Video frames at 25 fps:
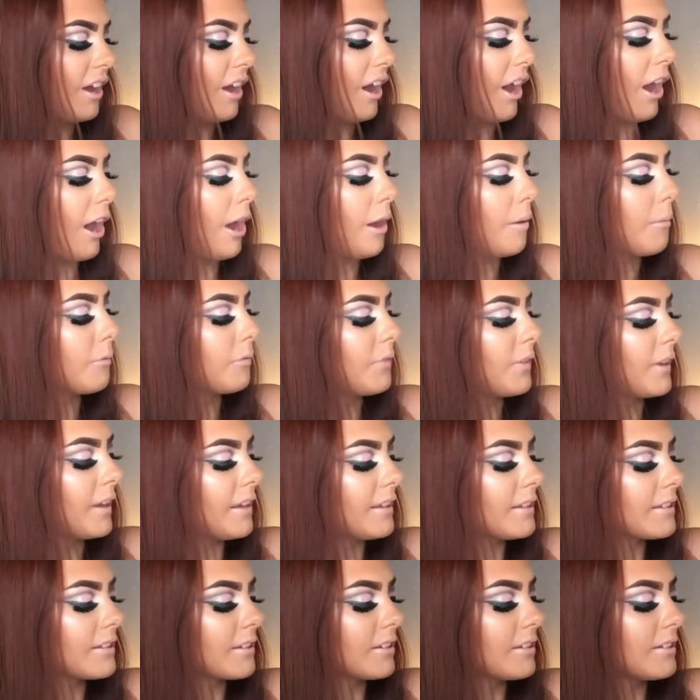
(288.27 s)
Um
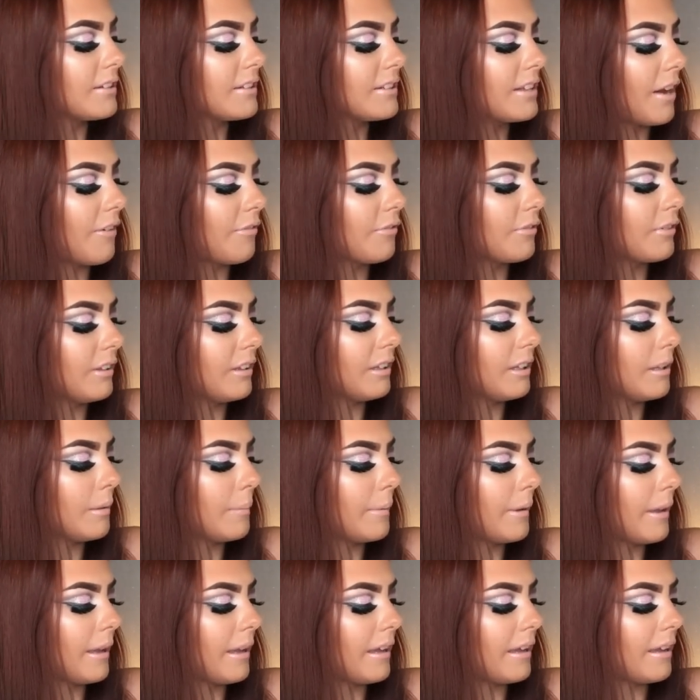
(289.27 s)
these can definitely
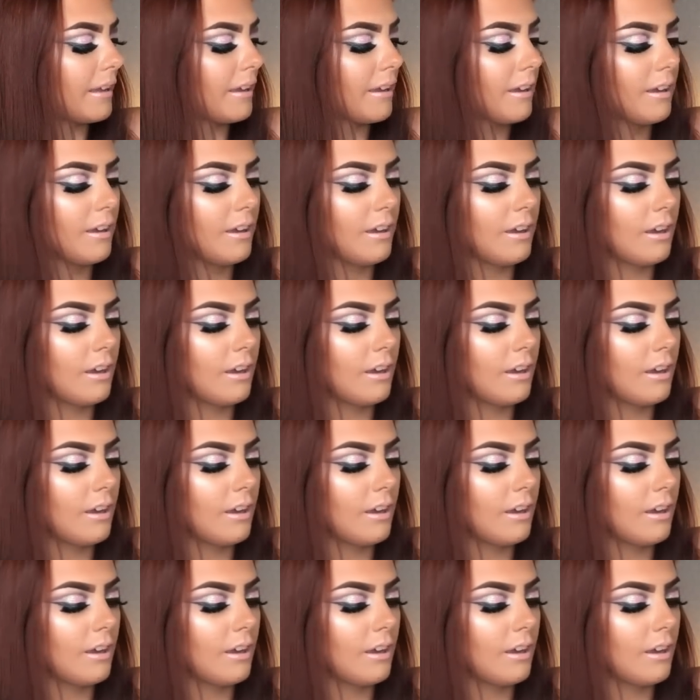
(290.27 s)
be